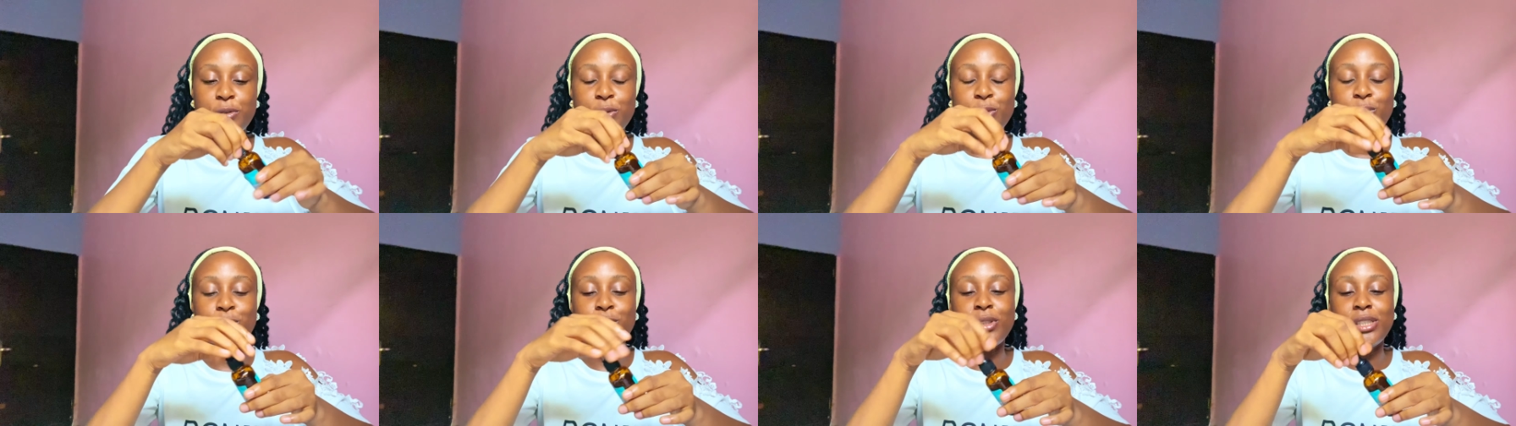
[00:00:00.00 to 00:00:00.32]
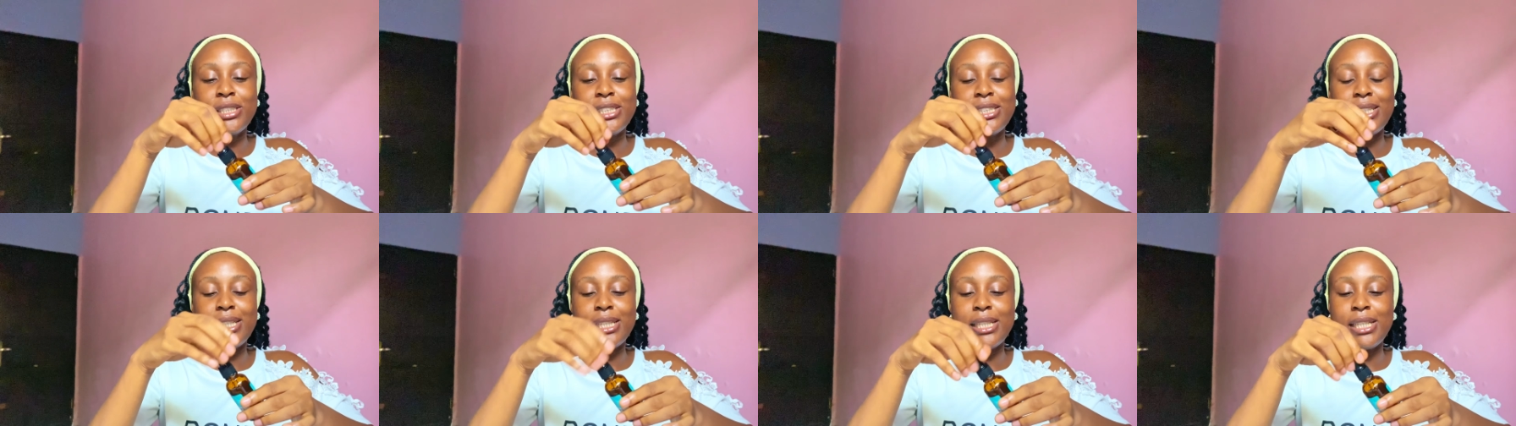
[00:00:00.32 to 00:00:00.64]
So
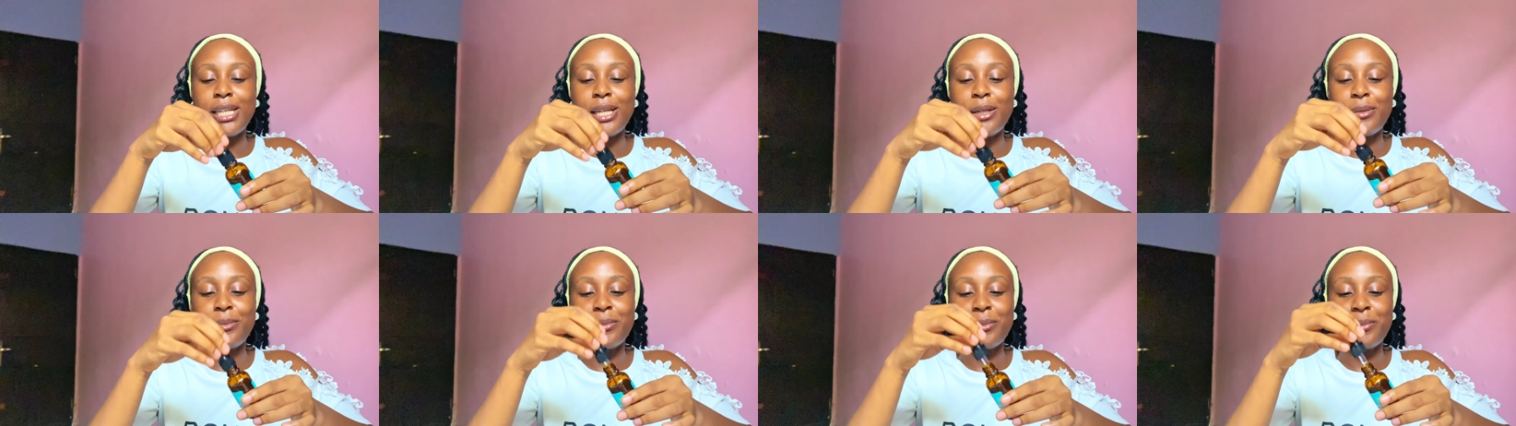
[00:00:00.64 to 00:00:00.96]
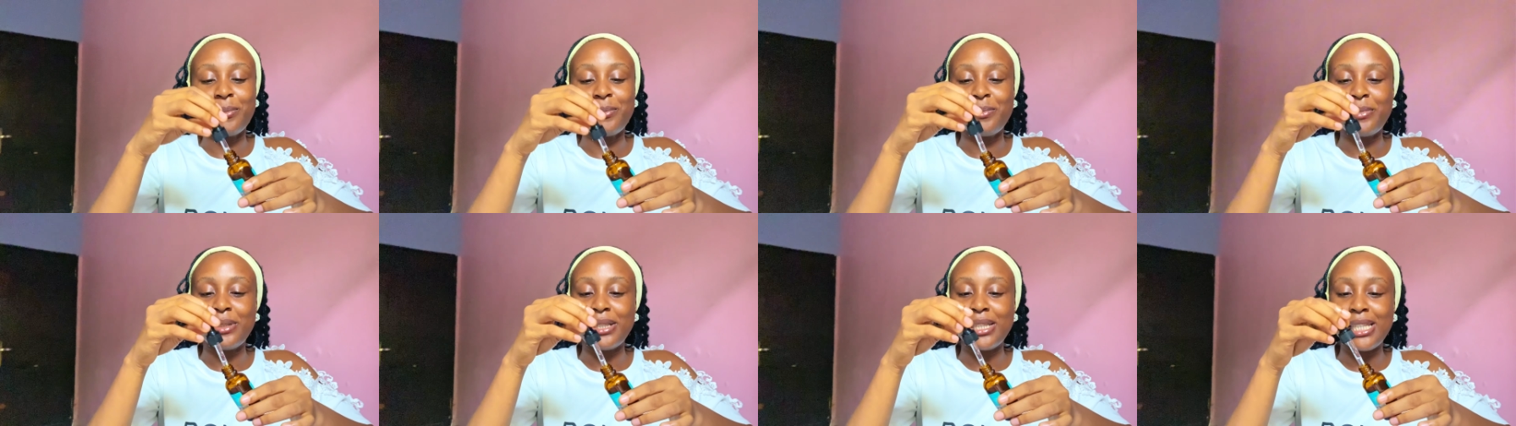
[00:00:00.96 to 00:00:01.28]
once again,
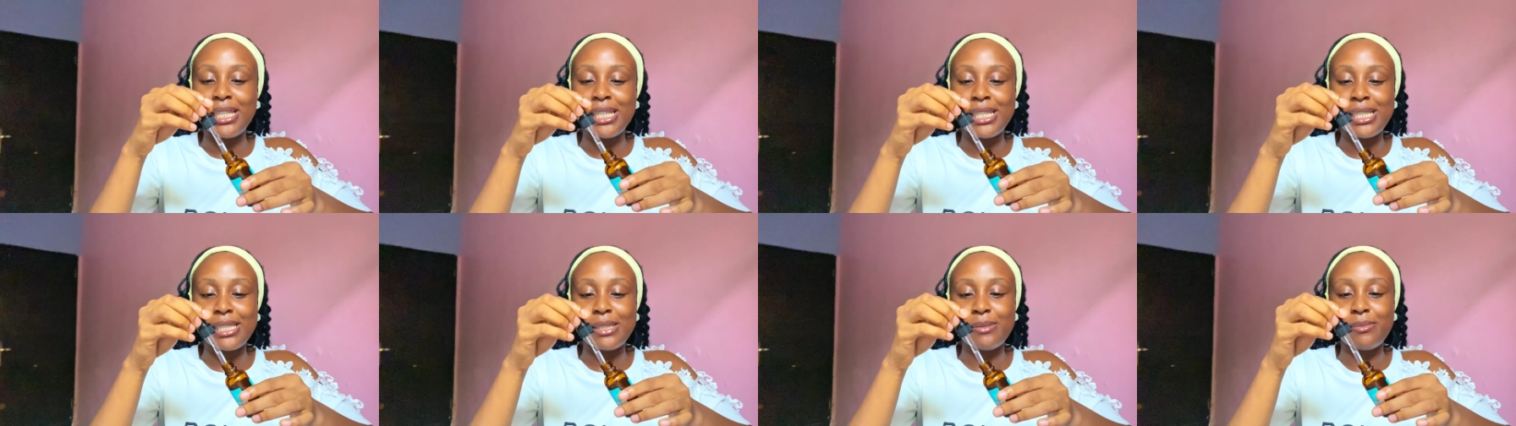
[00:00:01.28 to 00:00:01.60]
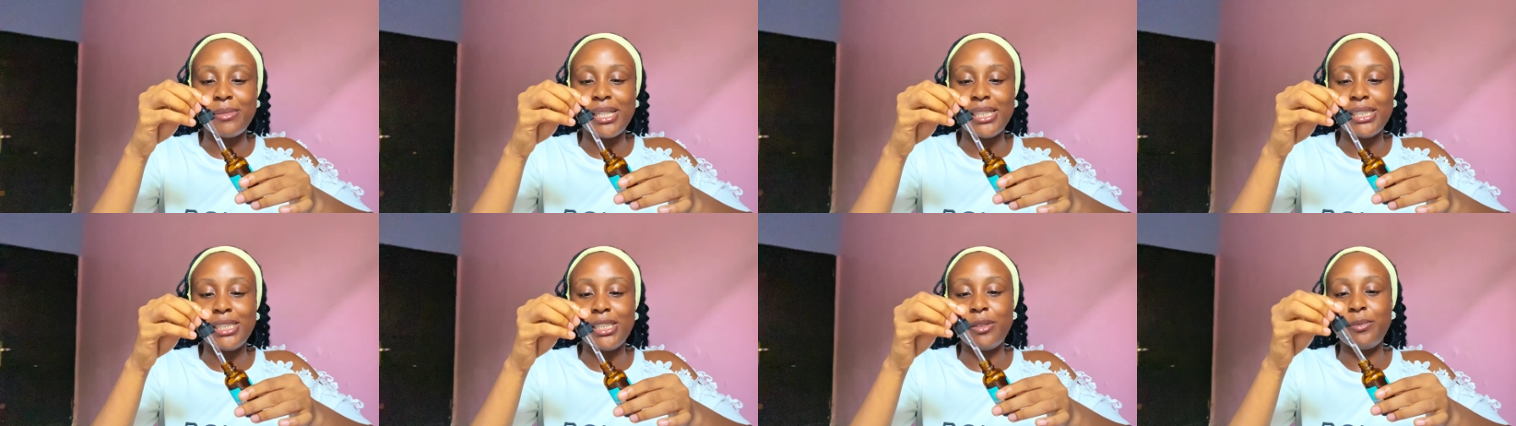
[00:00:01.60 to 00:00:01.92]
please,
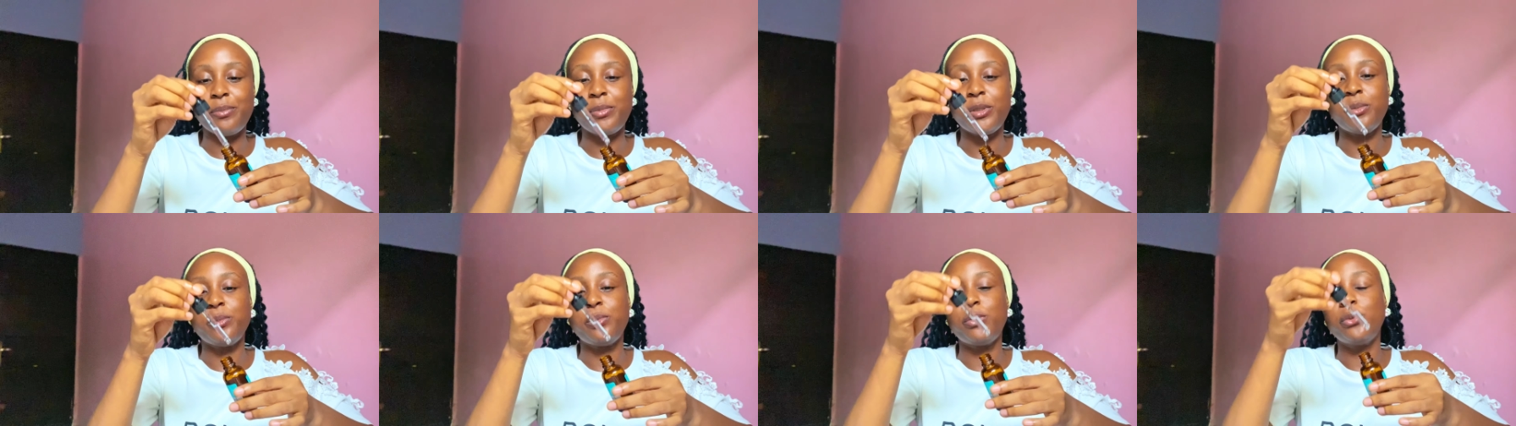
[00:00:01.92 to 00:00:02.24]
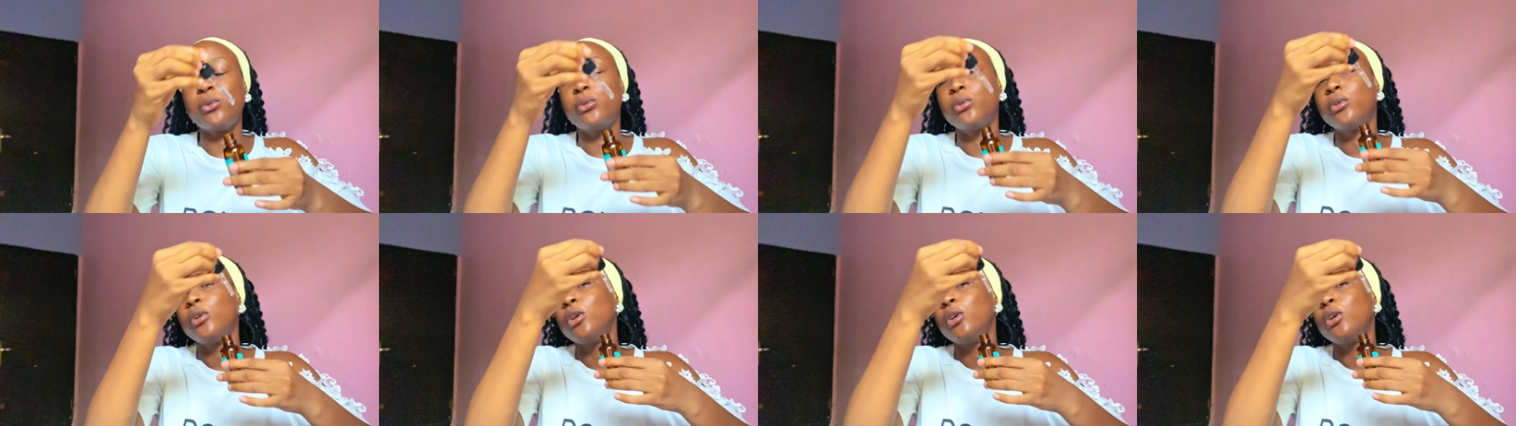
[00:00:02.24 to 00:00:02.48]
my dear people,